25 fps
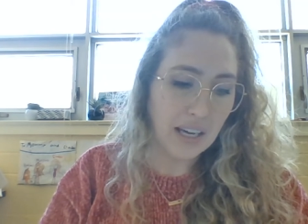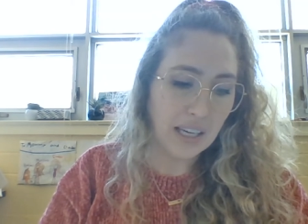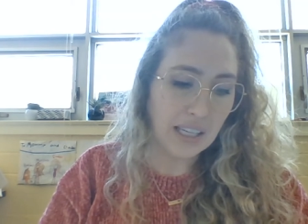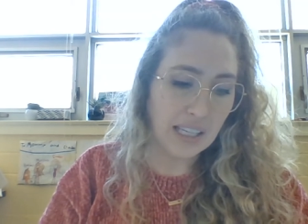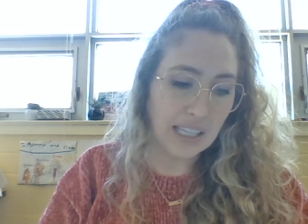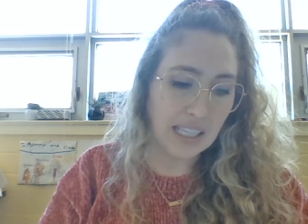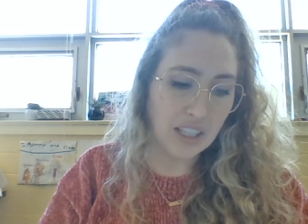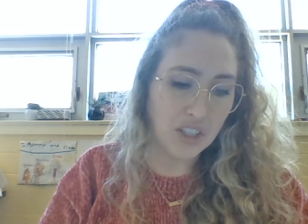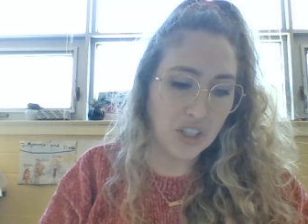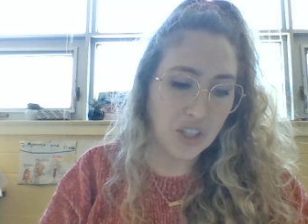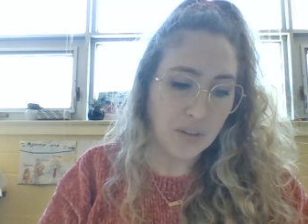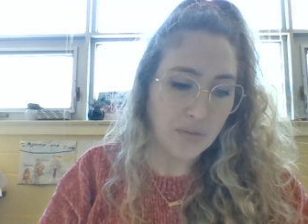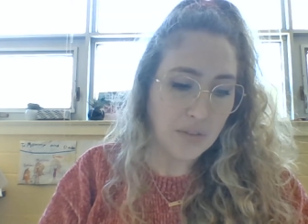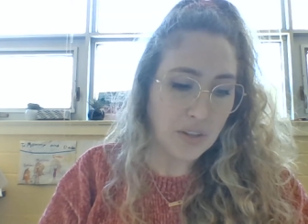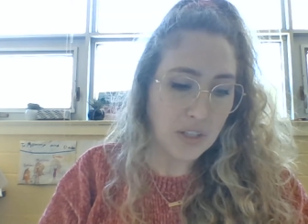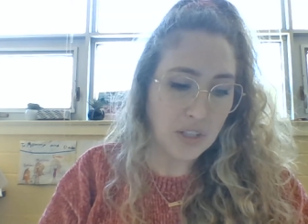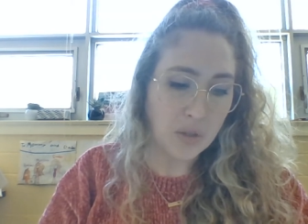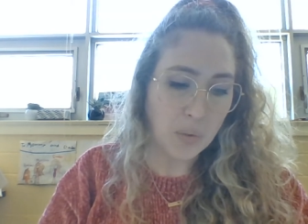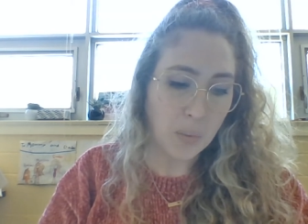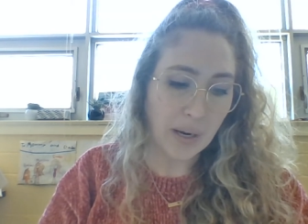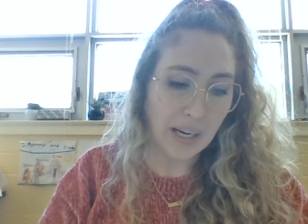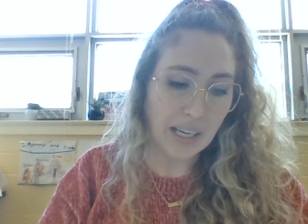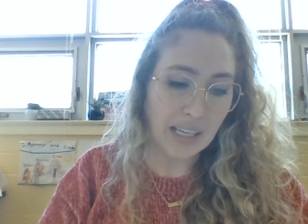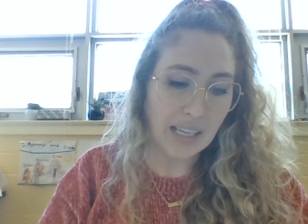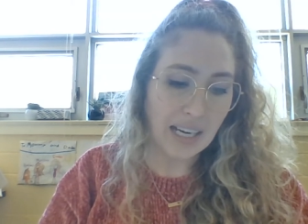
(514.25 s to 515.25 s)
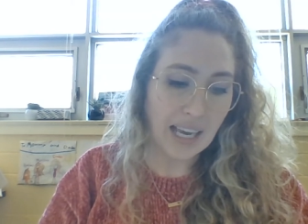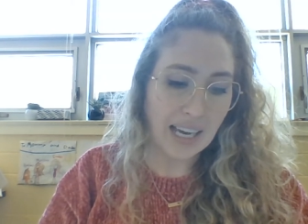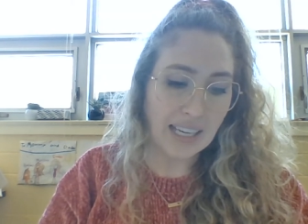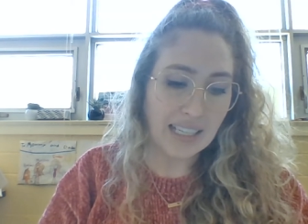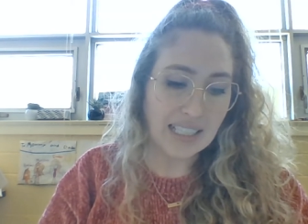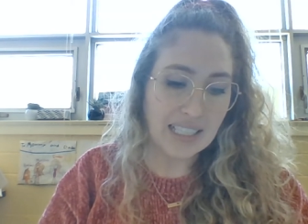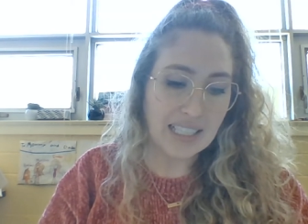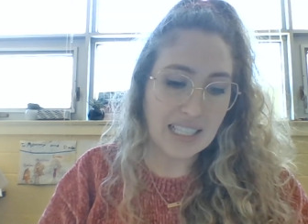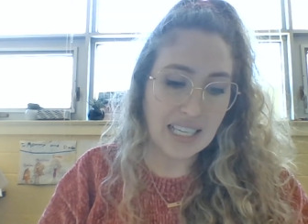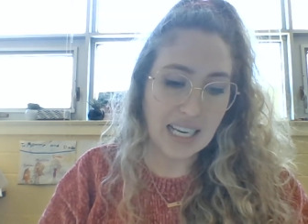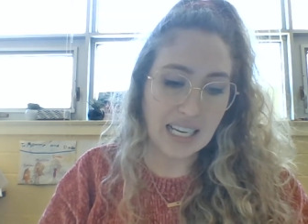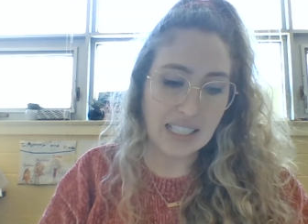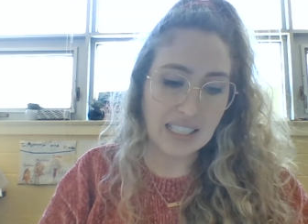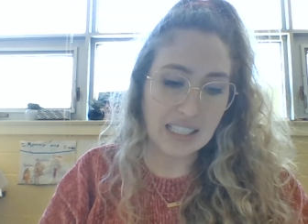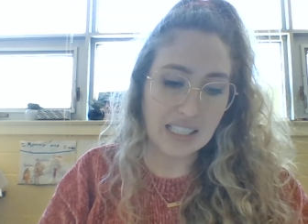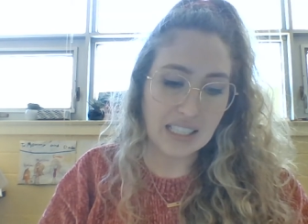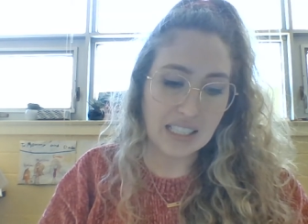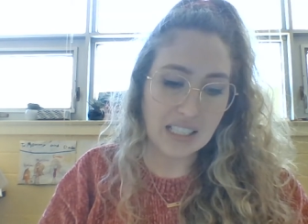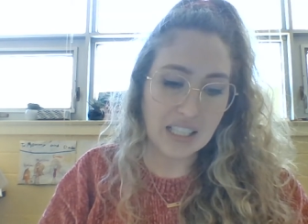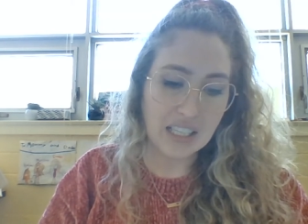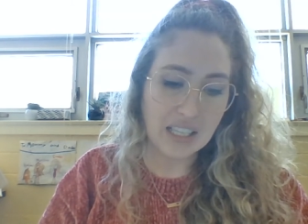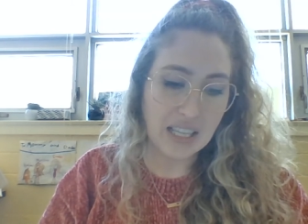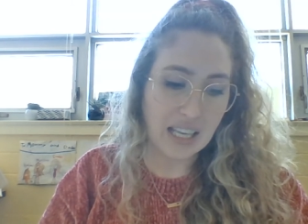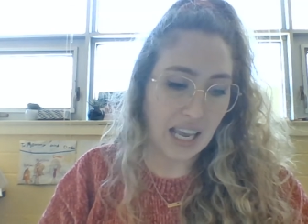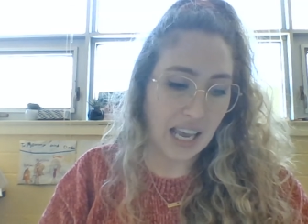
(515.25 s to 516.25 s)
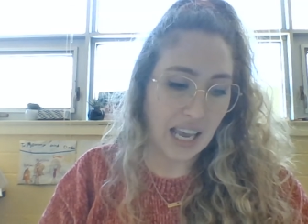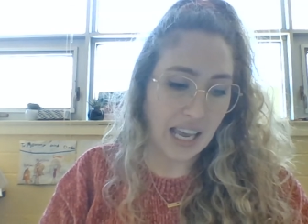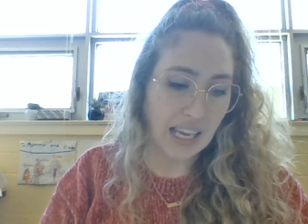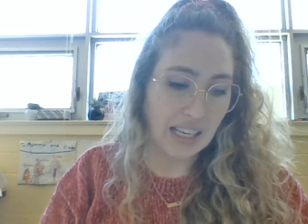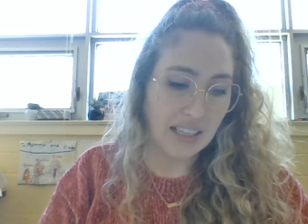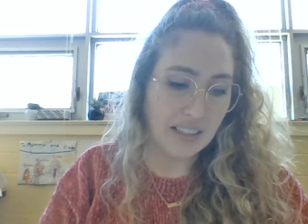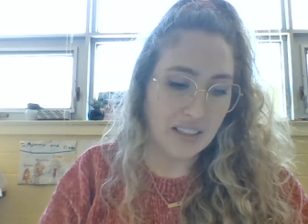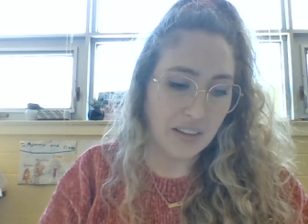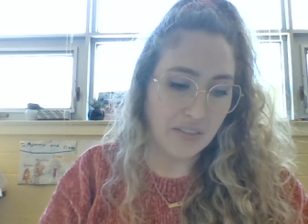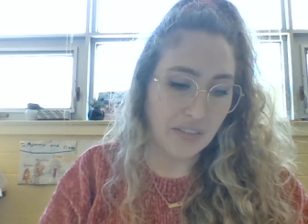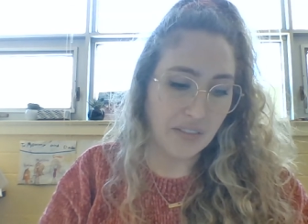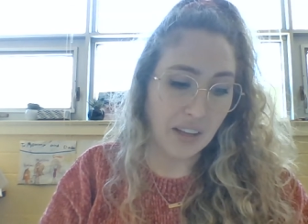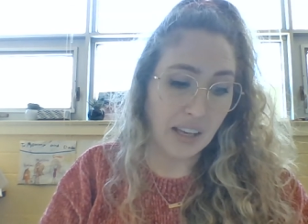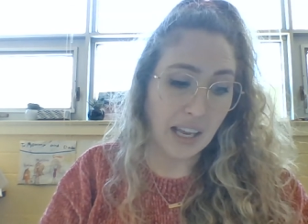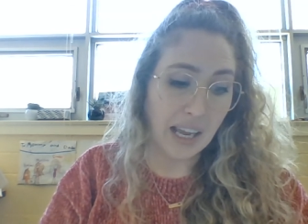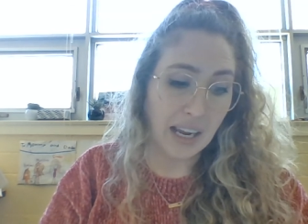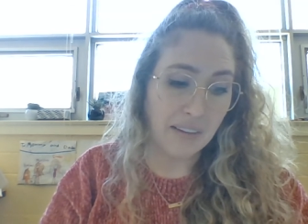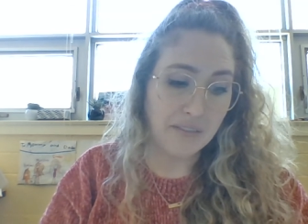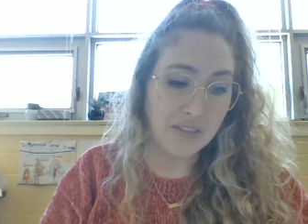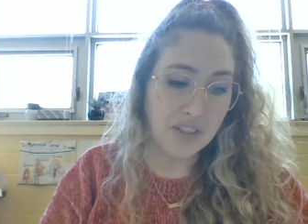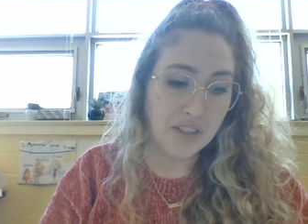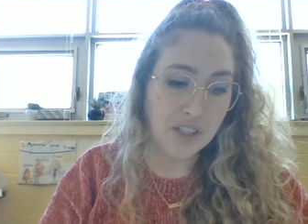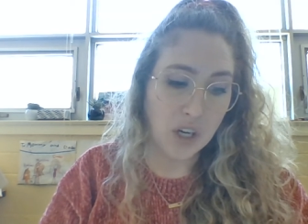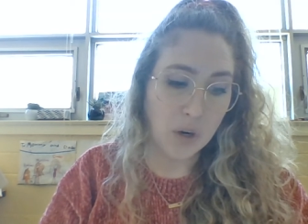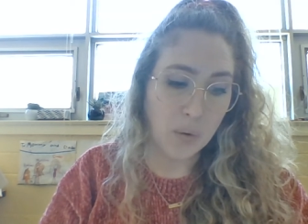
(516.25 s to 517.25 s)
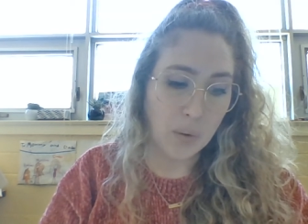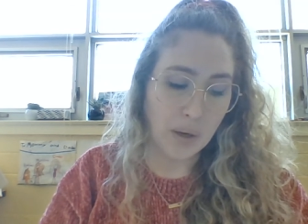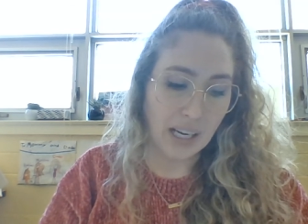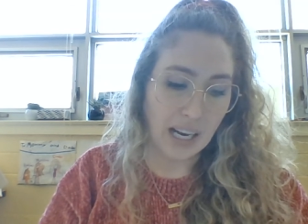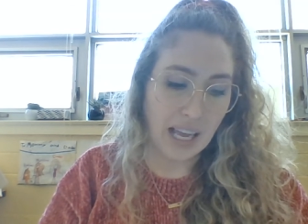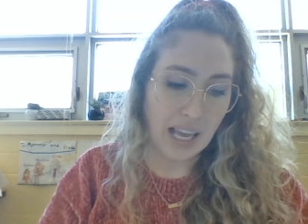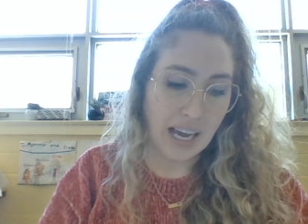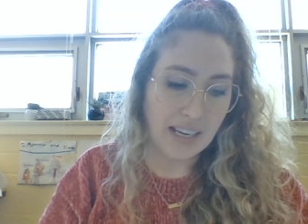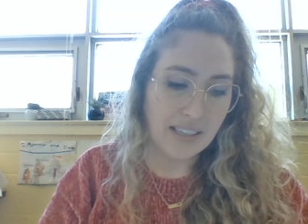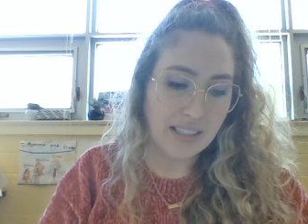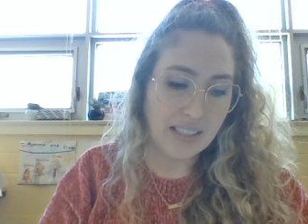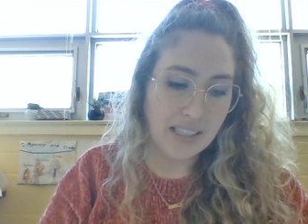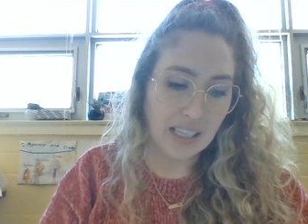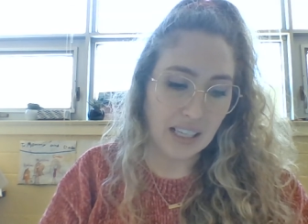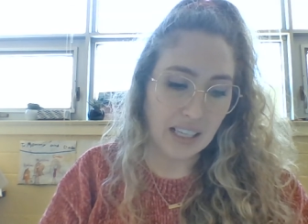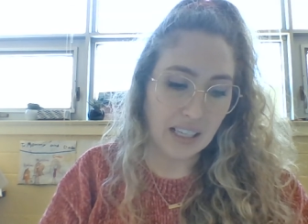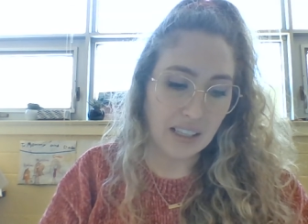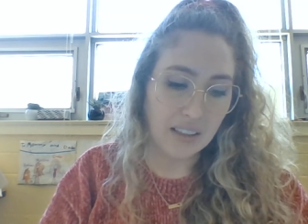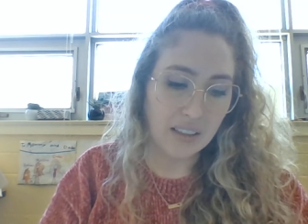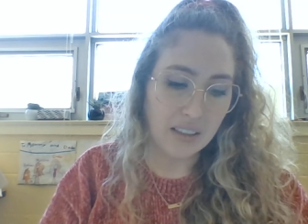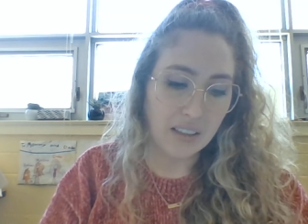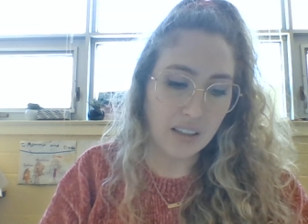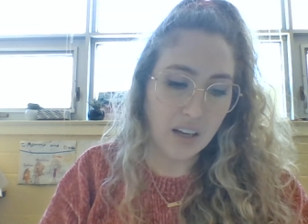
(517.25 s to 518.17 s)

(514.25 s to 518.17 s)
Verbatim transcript: Each of the twain had attended to the end of life so unlasting.